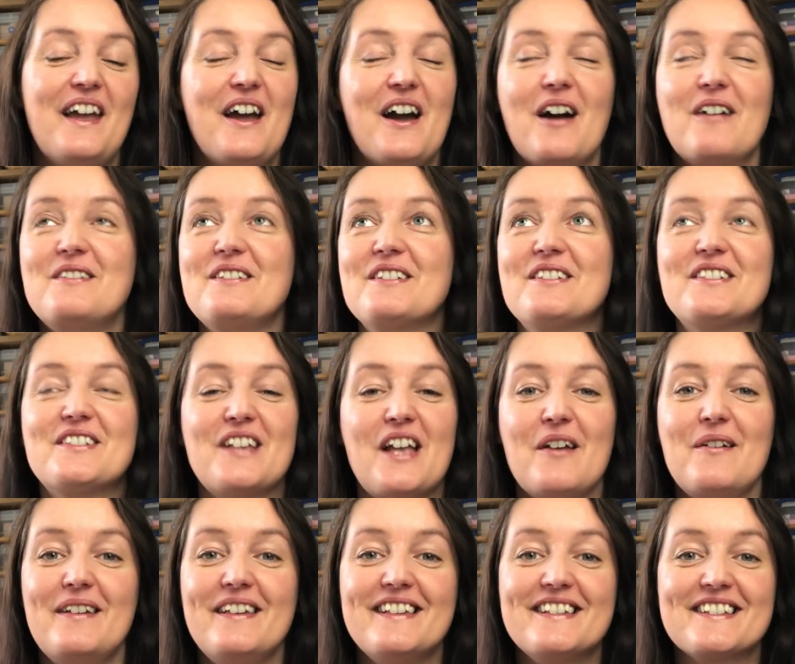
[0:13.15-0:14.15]
I'm just
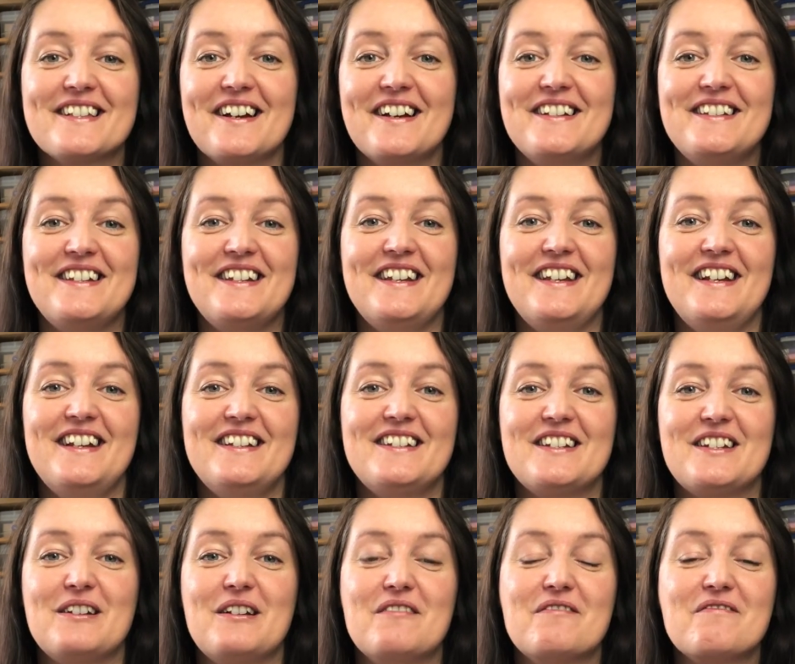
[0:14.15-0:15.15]
so excited
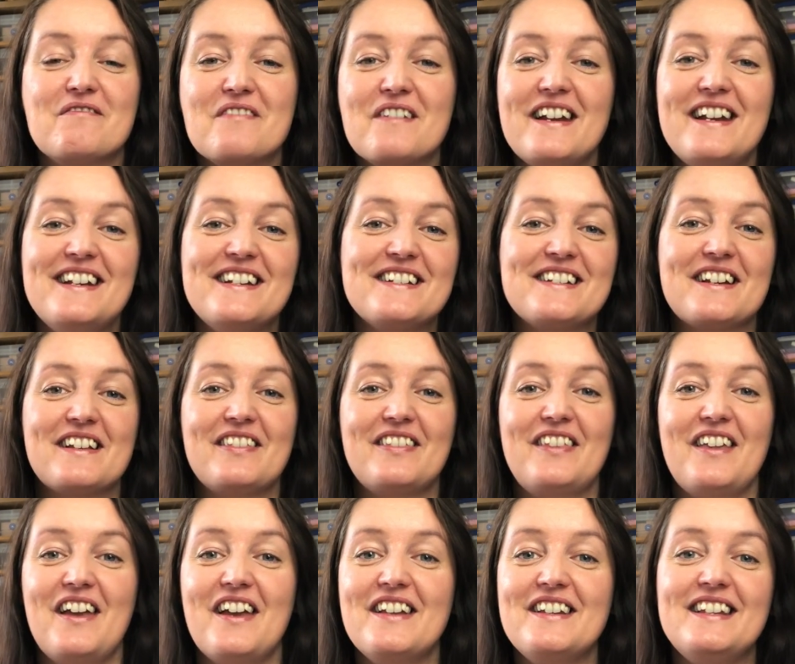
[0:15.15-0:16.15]
to have reached
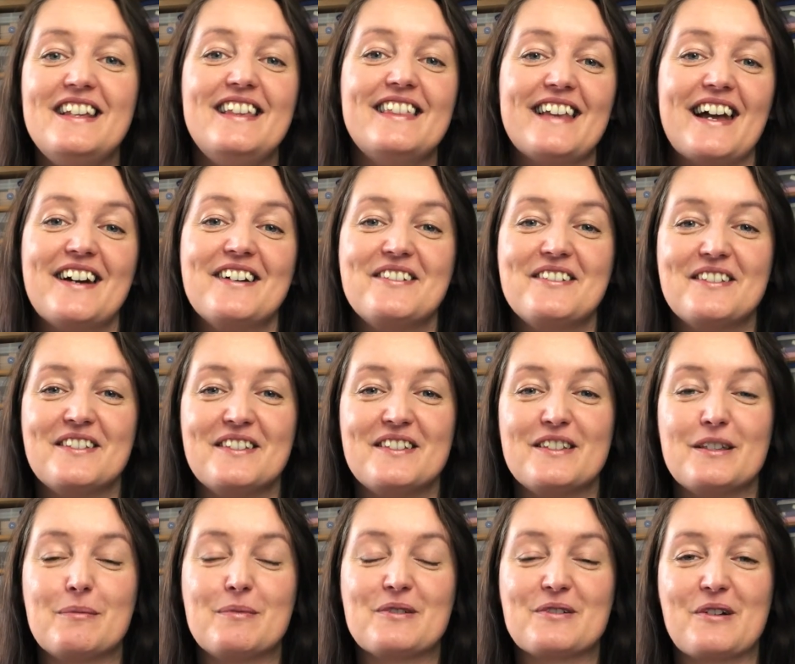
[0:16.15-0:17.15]
30,000
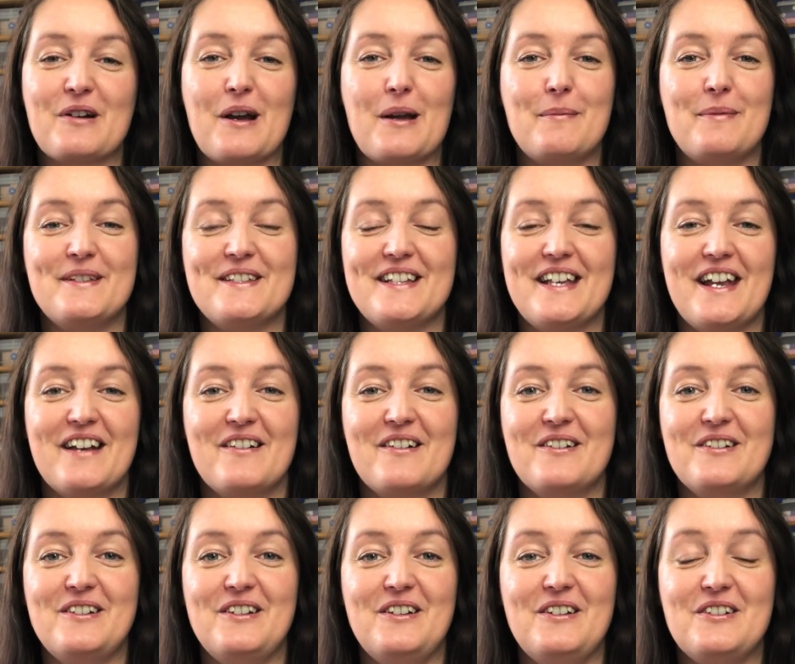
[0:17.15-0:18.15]
subscribers here
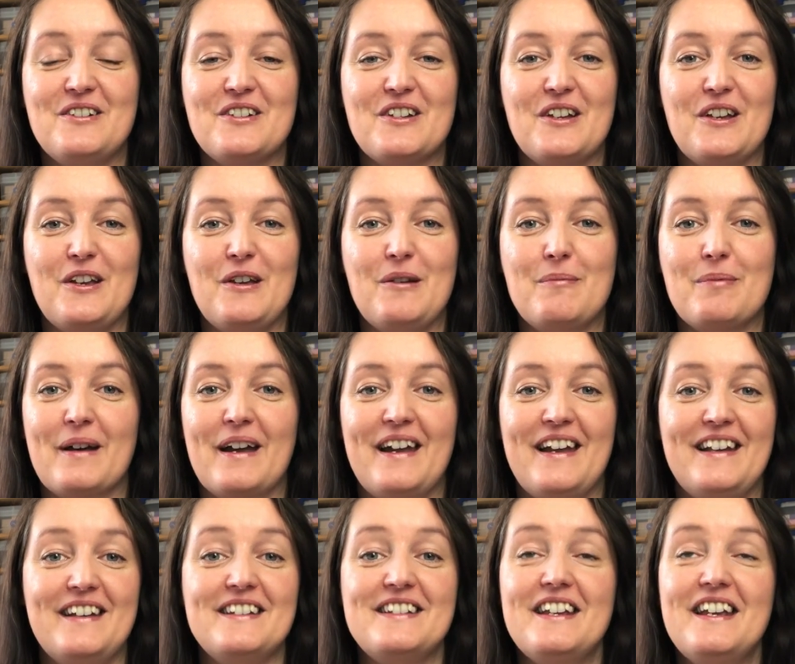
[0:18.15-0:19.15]
on YouTube
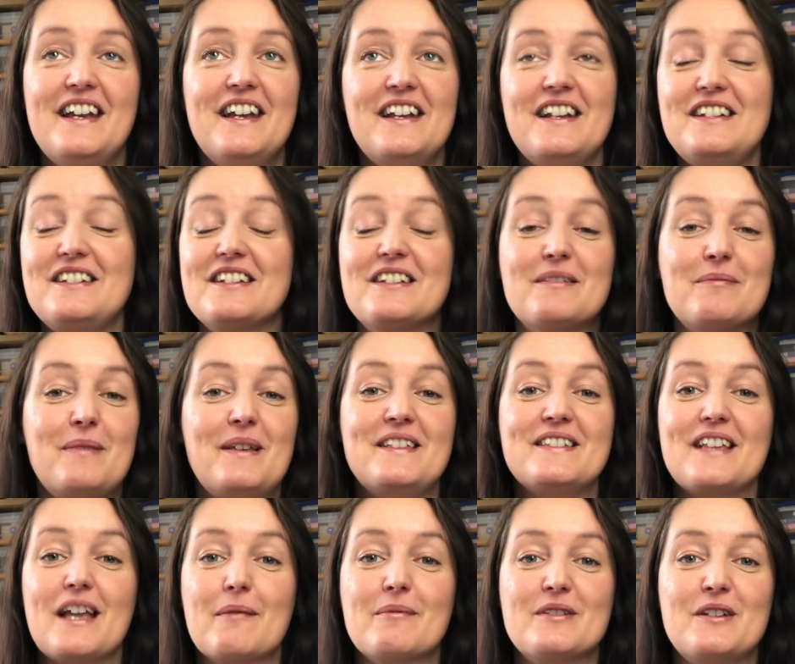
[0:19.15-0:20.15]
and it just
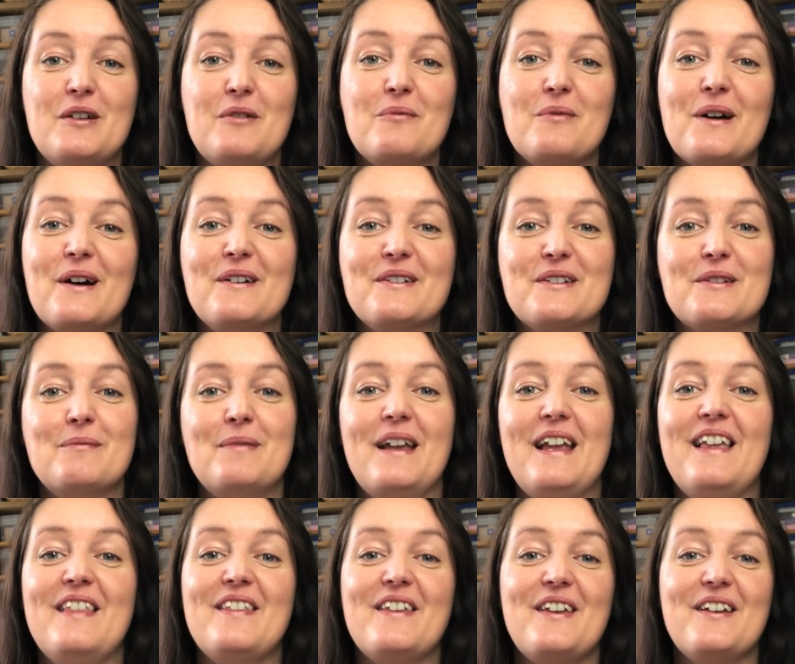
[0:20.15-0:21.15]
means the absolute world to
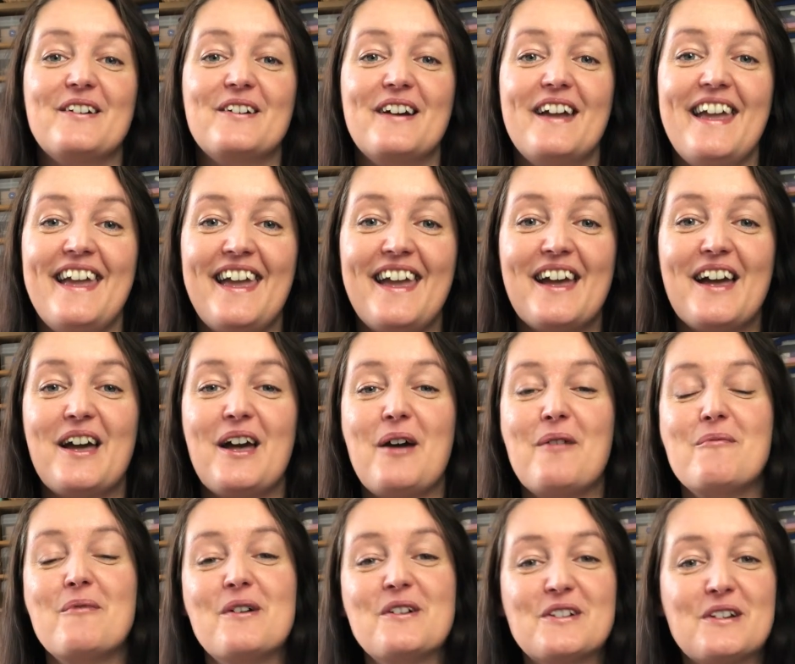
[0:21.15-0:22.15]
me that you're
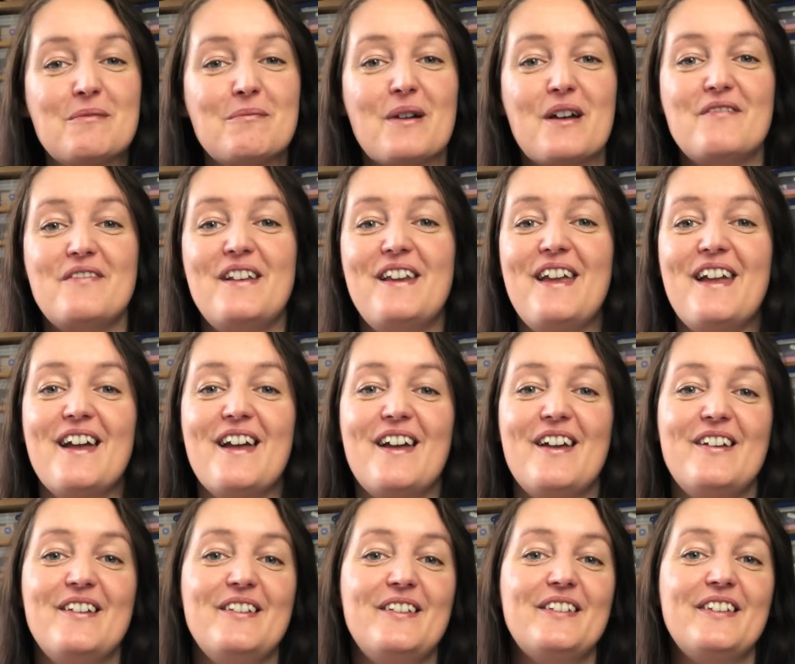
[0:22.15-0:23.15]
here watching my
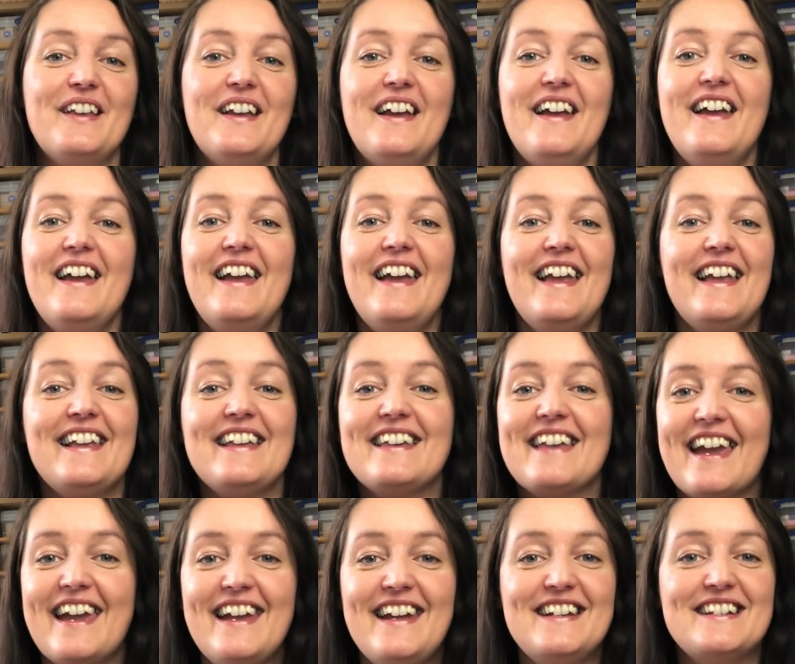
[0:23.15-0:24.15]
videos,
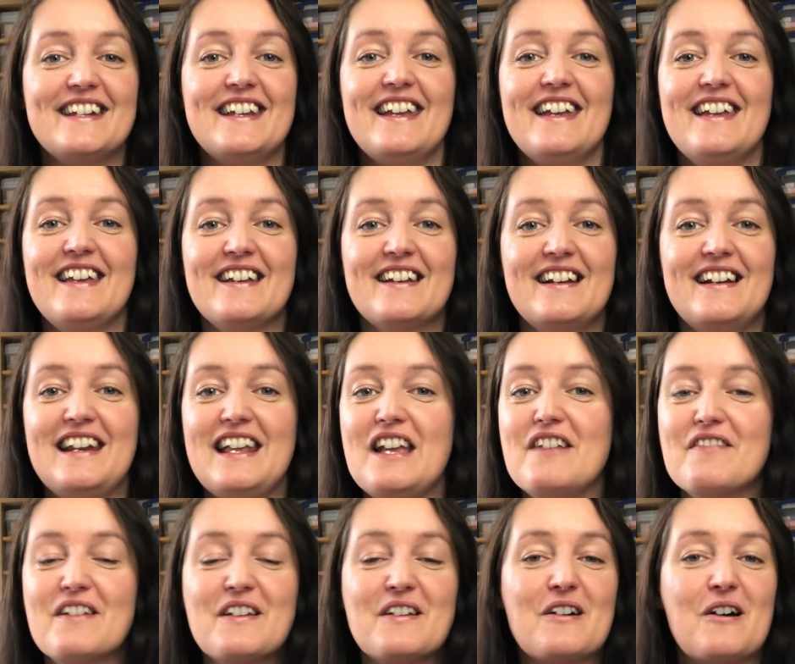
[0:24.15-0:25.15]
engaging and
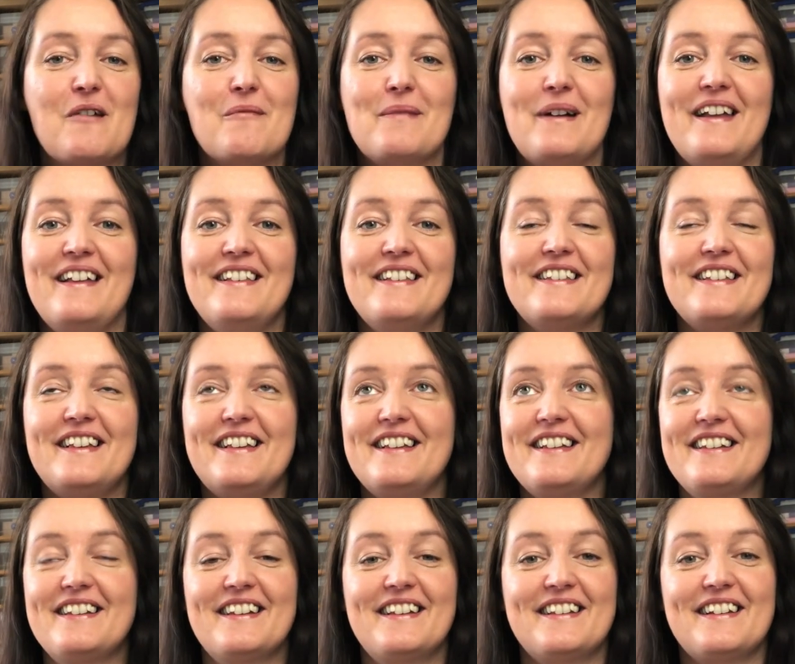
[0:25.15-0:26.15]
leaving comments.
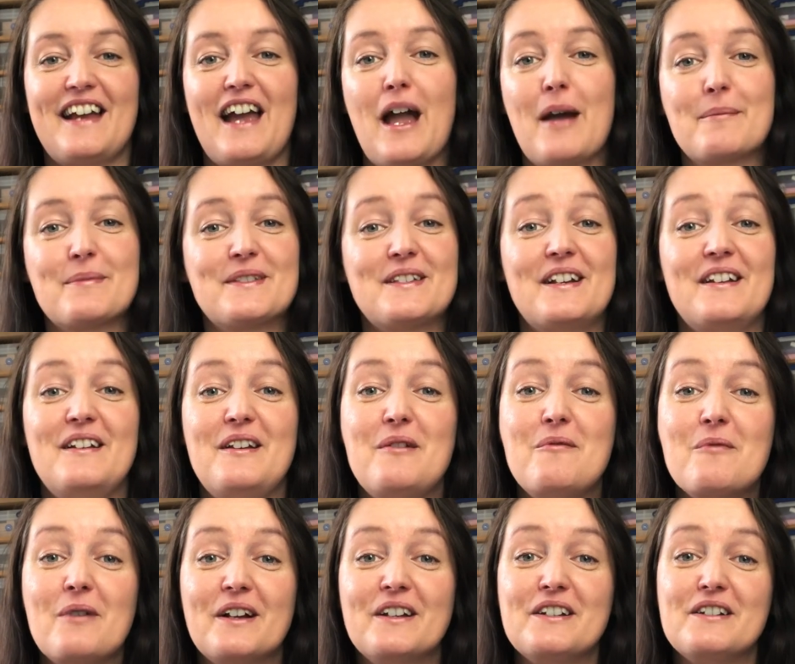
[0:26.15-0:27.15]
It's just absolutely
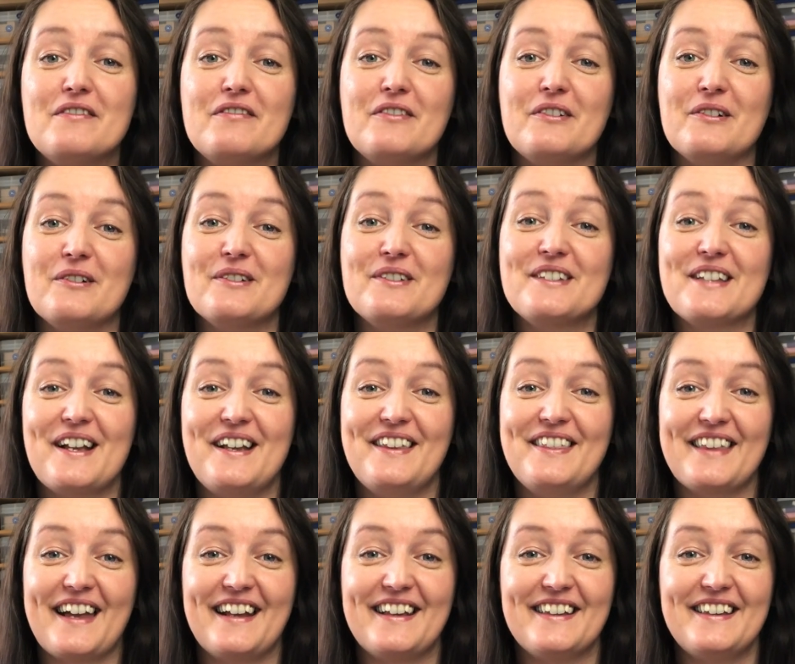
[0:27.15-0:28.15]
wonderful, so
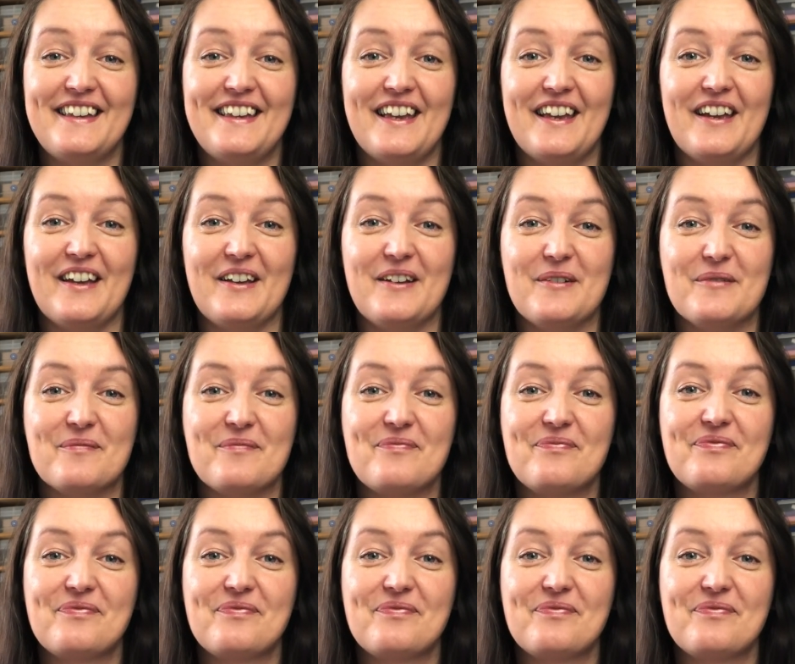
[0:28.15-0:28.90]
thank you.